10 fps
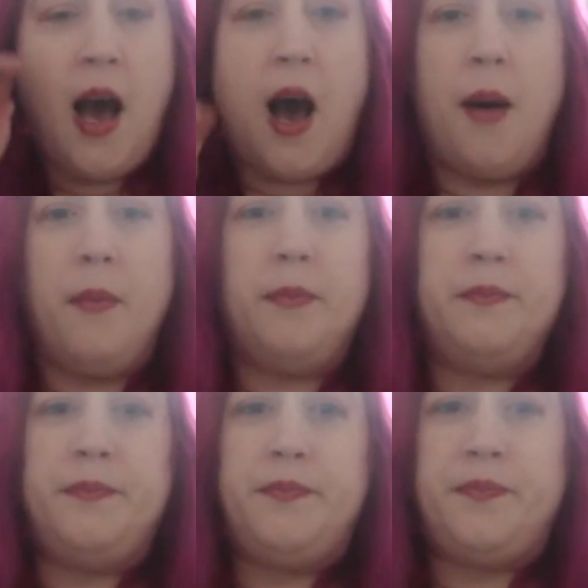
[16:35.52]

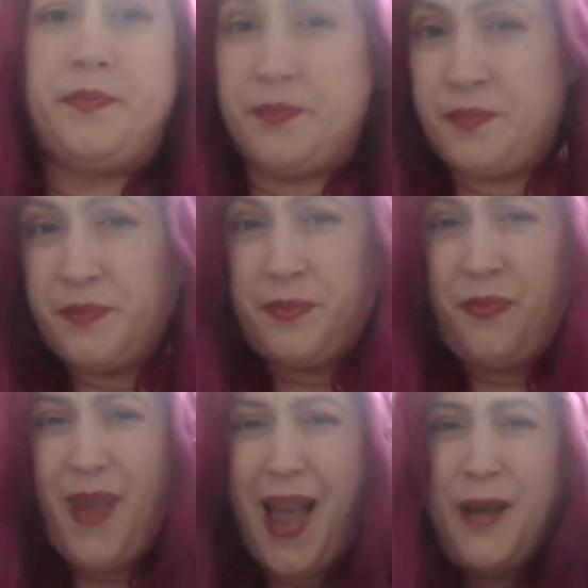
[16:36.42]
um,
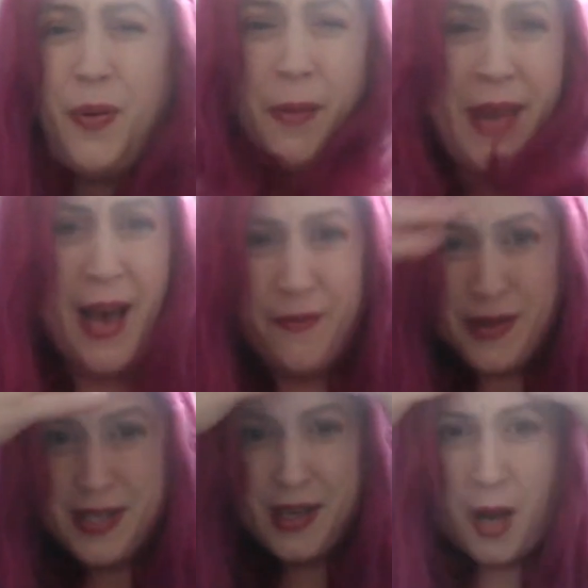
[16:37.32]
I'd probably have
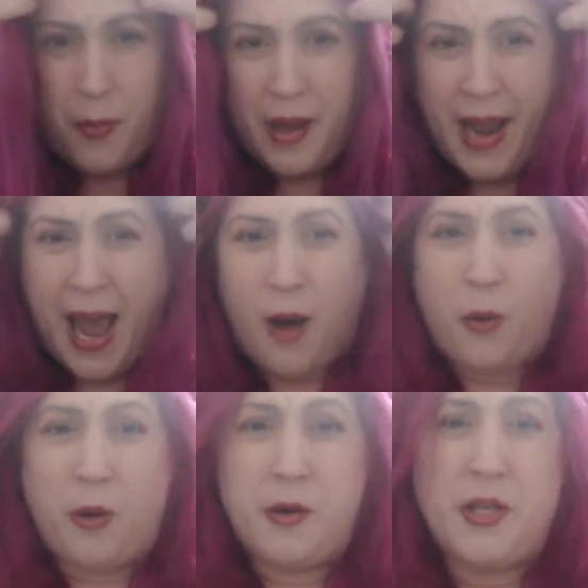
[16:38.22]
this a couple, an
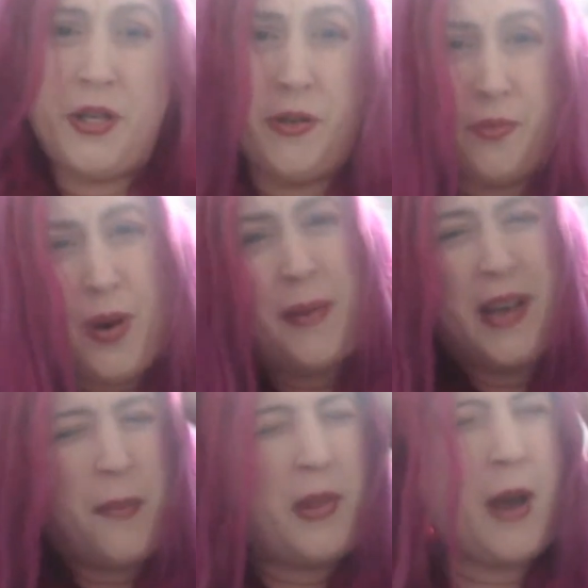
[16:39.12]
hour to probably
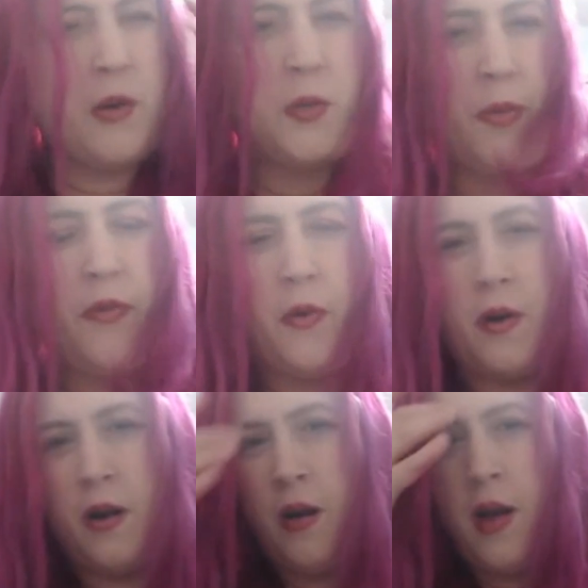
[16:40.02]
a couple hours
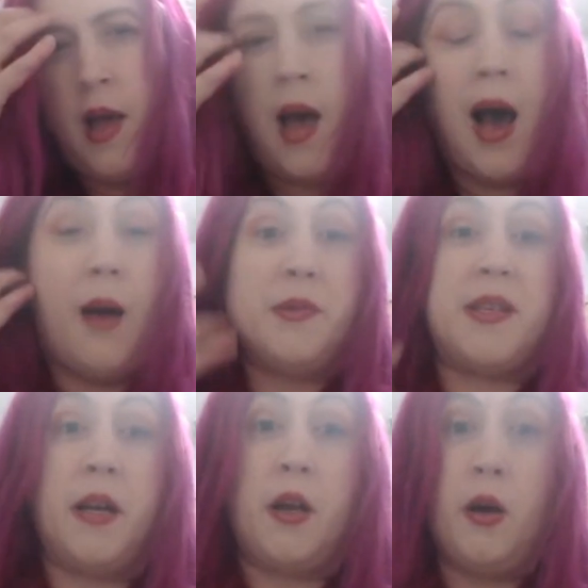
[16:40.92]
before I
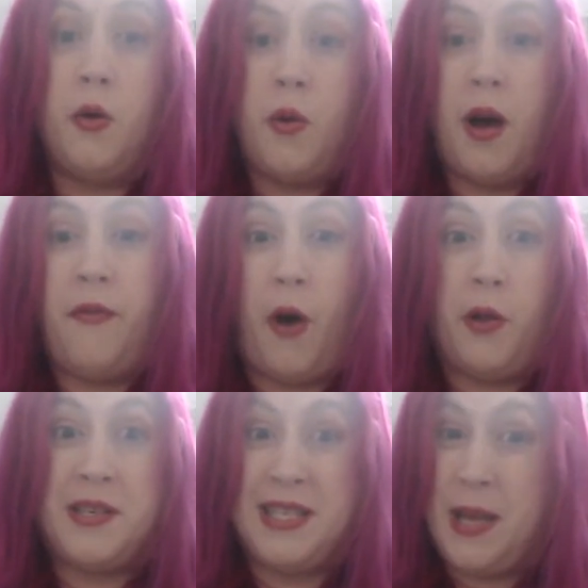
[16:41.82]
was going to go
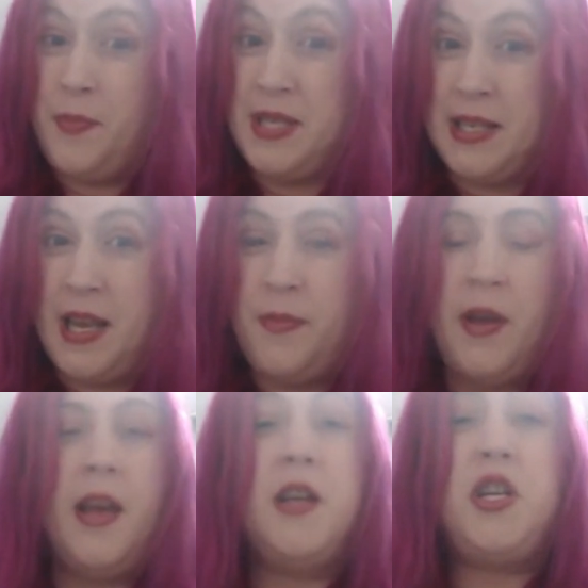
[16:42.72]
fall asleep
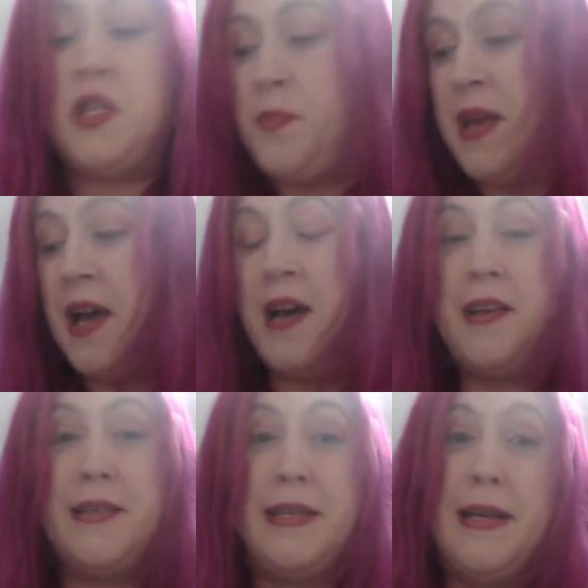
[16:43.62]
asleep just
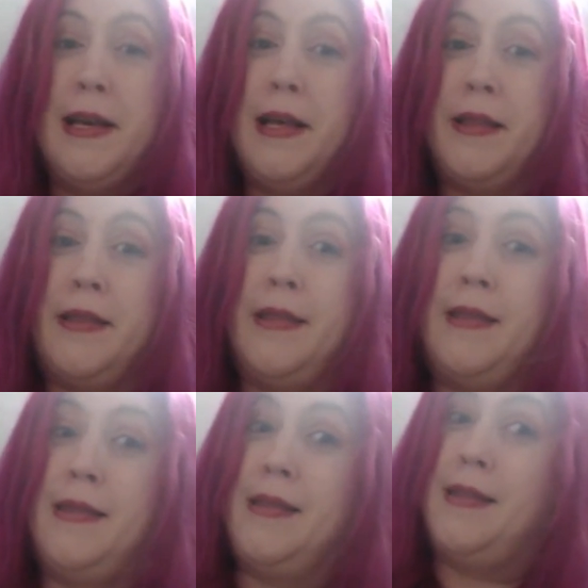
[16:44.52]
because
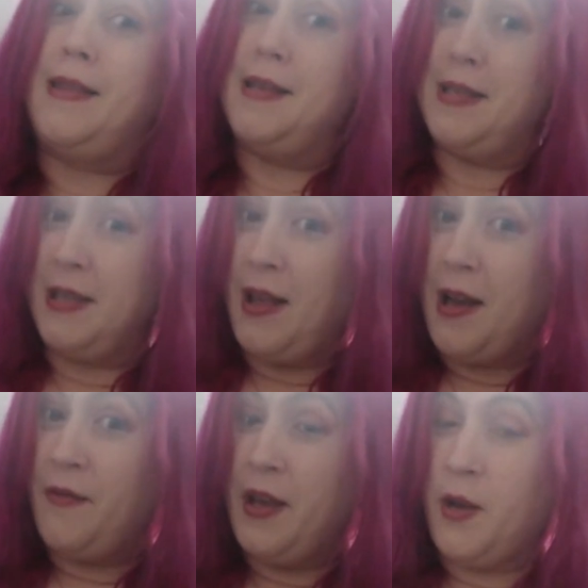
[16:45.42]
this is a
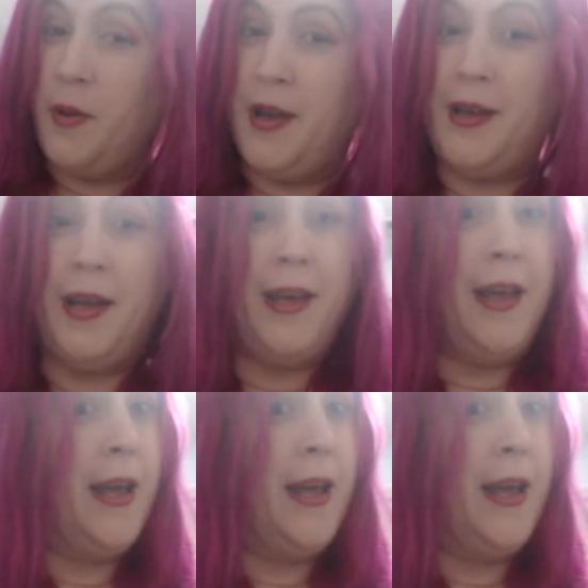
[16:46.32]
lot of liquid.